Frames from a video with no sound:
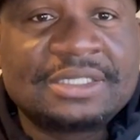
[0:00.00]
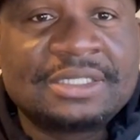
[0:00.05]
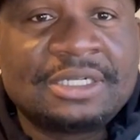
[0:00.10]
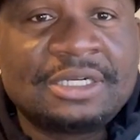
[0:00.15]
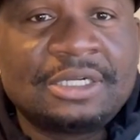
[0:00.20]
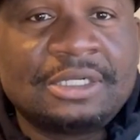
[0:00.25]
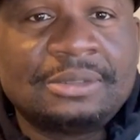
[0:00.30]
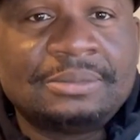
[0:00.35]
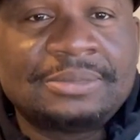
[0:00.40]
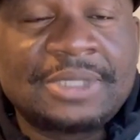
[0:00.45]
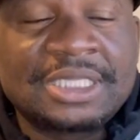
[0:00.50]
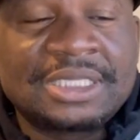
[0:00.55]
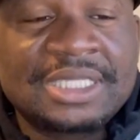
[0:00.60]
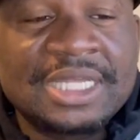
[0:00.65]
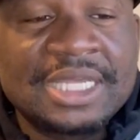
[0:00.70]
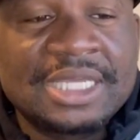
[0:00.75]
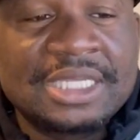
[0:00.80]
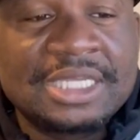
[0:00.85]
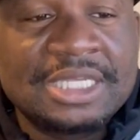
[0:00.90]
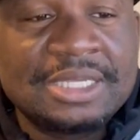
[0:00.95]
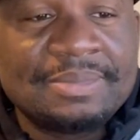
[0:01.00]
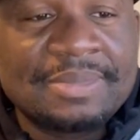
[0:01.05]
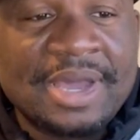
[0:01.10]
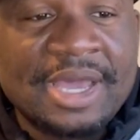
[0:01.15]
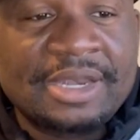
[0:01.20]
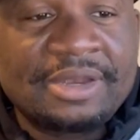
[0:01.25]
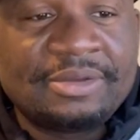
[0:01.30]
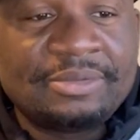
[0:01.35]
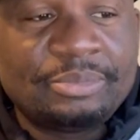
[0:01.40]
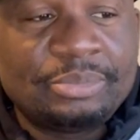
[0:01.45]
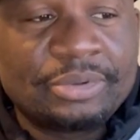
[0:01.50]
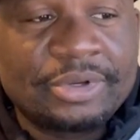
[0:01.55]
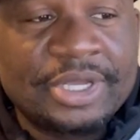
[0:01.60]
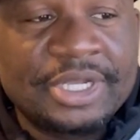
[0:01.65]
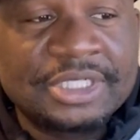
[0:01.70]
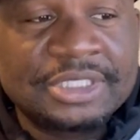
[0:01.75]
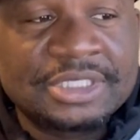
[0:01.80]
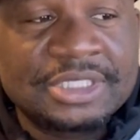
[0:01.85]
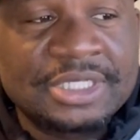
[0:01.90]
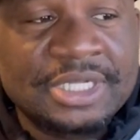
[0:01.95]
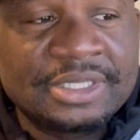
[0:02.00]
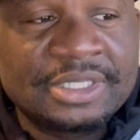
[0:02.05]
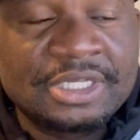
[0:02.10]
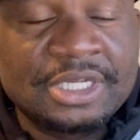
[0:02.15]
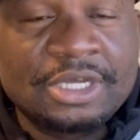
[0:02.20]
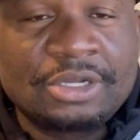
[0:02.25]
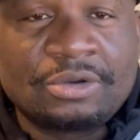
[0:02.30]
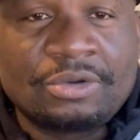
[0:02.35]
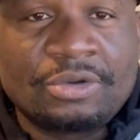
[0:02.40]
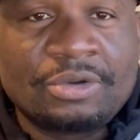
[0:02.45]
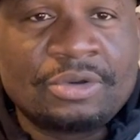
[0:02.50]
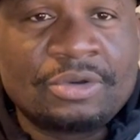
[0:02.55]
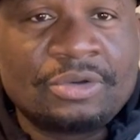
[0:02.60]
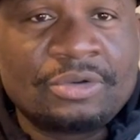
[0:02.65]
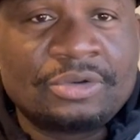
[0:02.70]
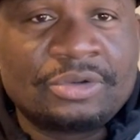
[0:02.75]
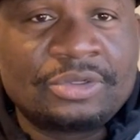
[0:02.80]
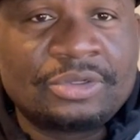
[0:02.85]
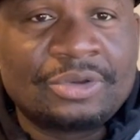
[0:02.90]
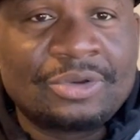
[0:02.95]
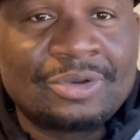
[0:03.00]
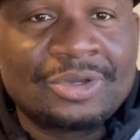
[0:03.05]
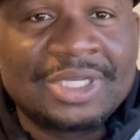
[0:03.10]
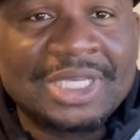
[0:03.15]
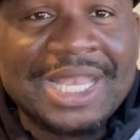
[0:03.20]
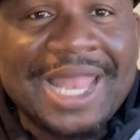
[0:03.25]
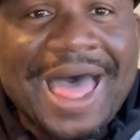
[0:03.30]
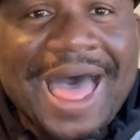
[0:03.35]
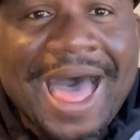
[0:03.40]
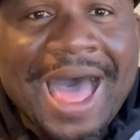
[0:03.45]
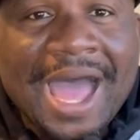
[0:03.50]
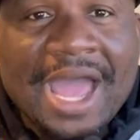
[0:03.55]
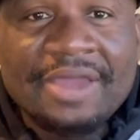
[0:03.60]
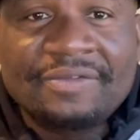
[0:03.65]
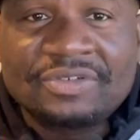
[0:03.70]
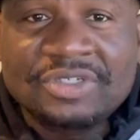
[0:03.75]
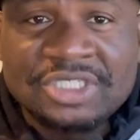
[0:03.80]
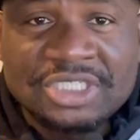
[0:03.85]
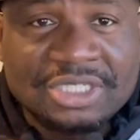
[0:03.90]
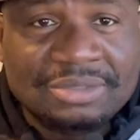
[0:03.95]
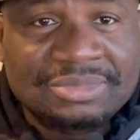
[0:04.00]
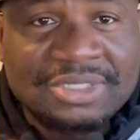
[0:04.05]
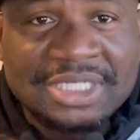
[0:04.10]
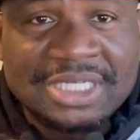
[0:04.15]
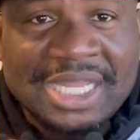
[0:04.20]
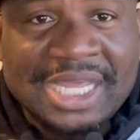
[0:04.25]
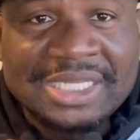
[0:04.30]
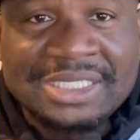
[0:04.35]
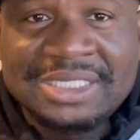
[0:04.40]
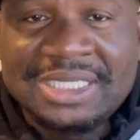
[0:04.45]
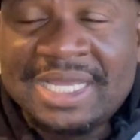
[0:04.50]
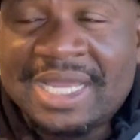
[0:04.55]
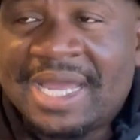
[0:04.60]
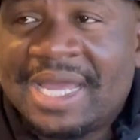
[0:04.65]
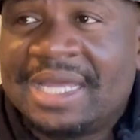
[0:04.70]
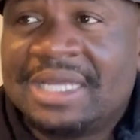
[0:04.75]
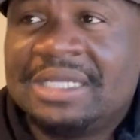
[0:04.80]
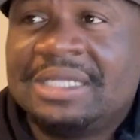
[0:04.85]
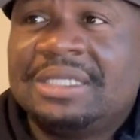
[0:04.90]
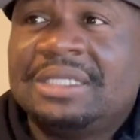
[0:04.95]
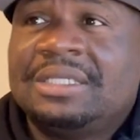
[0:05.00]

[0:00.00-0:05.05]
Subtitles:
I think he might have brandished another gun on live or something like that.